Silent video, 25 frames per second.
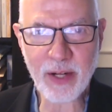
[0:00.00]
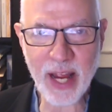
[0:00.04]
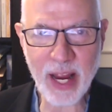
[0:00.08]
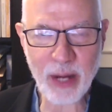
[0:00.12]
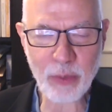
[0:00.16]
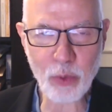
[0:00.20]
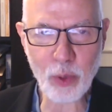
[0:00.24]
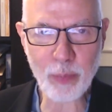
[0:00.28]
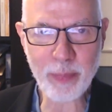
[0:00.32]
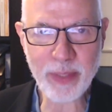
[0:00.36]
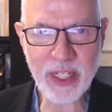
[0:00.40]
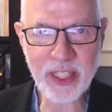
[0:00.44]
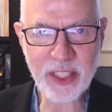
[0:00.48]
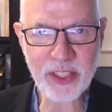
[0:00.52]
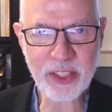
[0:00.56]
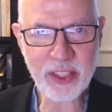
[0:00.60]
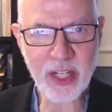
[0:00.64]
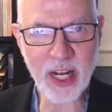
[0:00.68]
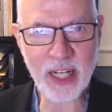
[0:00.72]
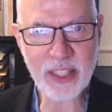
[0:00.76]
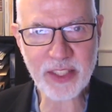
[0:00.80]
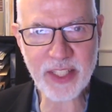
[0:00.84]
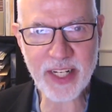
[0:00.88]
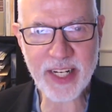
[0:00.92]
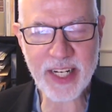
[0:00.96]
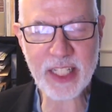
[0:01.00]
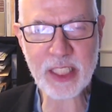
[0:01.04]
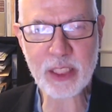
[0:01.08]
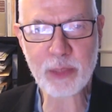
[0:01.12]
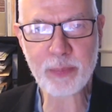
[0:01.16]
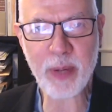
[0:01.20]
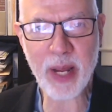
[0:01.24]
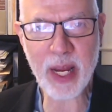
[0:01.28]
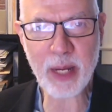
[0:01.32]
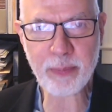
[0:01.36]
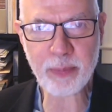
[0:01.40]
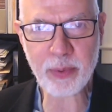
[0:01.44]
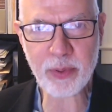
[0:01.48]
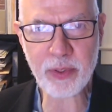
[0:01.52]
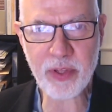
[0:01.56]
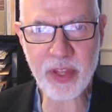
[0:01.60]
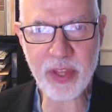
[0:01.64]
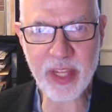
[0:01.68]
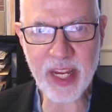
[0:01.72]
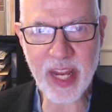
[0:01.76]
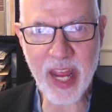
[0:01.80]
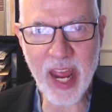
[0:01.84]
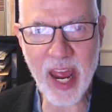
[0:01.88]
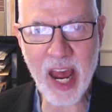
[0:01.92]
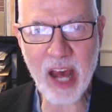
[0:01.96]
and we'll be discussing his paper,
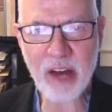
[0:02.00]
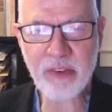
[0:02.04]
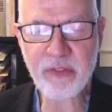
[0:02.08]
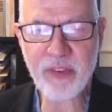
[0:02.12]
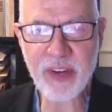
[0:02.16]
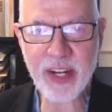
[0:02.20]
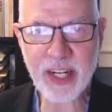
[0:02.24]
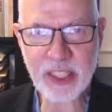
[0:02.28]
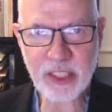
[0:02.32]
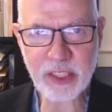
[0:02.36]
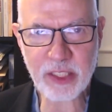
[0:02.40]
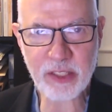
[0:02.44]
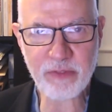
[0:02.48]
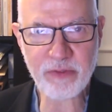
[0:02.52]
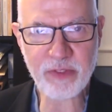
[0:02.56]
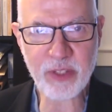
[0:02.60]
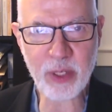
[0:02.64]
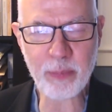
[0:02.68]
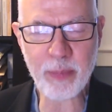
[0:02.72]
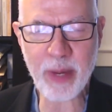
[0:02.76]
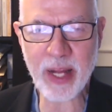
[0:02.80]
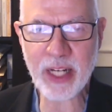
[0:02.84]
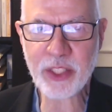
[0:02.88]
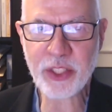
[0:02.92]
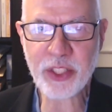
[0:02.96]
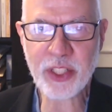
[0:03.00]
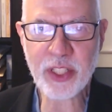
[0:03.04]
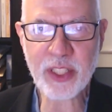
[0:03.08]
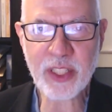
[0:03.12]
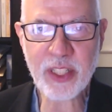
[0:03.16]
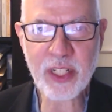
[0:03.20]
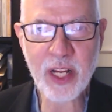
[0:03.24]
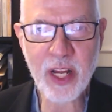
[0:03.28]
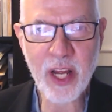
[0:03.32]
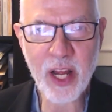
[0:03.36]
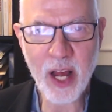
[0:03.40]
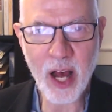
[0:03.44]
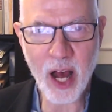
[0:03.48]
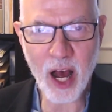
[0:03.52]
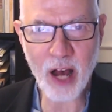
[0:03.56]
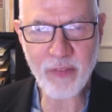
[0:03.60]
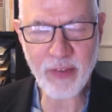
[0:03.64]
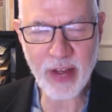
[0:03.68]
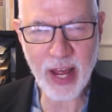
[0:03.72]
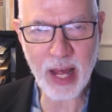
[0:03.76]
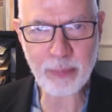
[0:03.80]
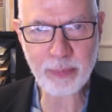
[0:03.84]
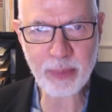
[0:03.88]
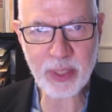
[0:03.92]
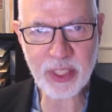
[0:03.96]
The Affective Dimension of
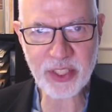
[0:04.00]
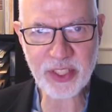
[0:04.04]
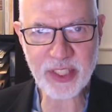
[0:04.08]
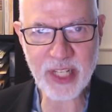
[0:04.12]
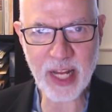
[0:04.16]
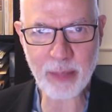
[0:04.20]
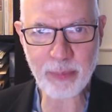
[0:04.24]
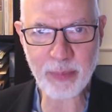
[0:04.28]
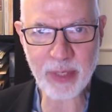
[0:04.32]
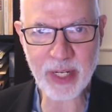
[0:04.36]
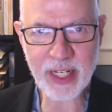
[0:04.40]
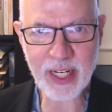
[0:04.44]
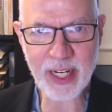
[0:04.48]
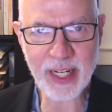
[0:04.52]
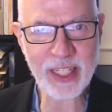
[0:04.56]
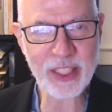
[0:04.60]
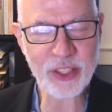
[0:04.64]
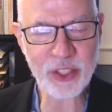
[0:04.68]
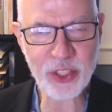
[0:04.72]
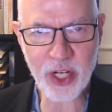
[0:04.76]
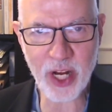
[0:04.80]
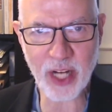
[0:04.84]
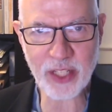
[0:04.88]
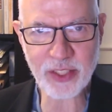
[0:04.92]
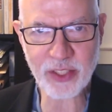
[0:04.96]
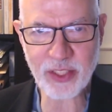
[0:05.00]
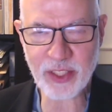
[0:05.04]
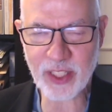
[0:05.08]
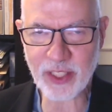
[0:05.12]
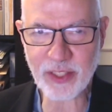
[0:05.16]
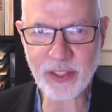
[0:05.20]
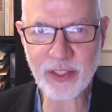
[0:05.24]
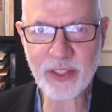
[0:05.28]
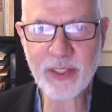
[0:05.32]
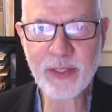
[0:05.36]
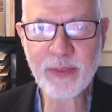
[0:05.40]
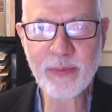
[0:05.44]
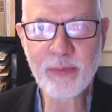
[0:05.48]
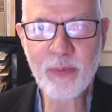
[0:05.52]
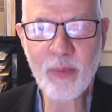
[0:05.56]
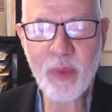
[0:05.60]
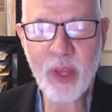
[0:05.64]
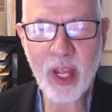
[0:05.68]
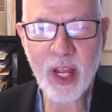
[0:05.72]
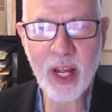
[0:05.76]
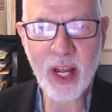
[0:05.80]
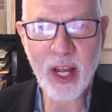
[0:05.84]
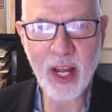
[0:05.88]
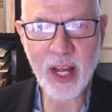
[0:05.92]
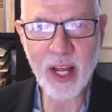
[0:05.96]
Epistemic Injustice.
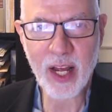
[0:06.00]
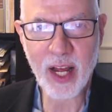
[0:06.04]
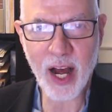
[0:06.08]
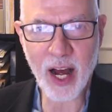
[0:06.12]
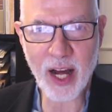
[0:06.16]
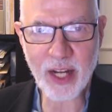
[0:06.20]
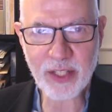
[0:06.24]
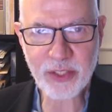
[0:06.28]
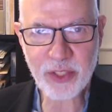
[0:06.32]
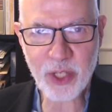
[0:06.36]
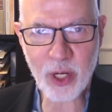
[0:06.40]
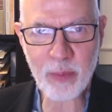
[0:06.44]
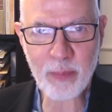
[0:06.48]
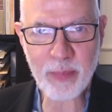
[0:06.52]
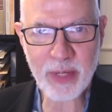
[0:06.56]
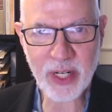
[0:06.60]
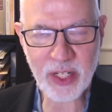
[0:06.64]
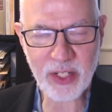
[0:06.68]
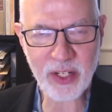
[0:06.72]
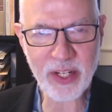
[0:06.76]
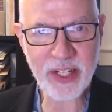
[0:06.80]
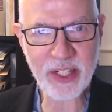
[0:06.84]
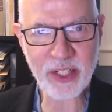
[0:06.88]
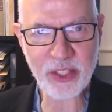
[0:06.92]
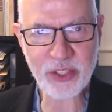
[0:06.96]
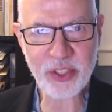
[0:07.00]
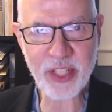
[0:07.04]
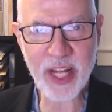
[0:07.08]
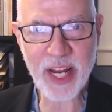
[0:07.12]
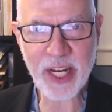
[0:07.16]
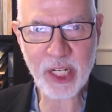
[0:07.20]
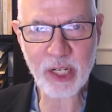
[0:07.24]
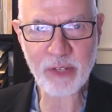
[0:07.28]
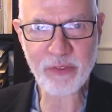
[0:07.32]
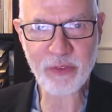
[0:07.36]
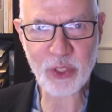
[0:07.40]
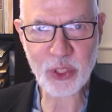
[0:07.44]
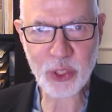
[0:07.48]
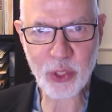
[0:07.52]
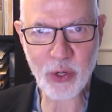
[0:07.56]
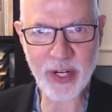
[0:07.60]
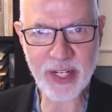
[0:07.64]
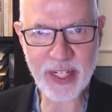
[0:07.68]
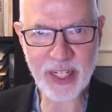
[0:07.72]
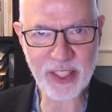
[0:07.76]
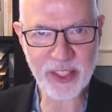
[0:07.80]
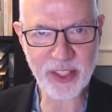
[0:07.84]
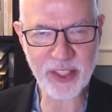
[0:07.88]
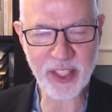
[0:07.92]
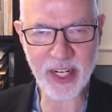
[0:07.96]
So Michalinos, thank you for
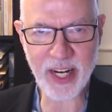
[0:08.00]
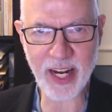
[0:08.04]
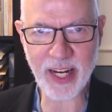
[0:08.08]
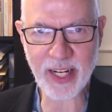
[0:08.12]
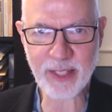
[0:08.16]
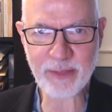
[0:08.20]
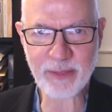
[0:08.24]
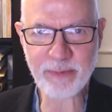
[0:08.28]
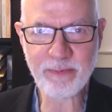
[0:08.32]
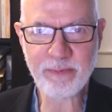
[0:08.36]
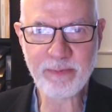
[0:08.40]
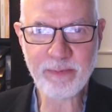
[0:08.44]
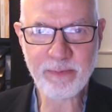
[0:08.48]
joining us today.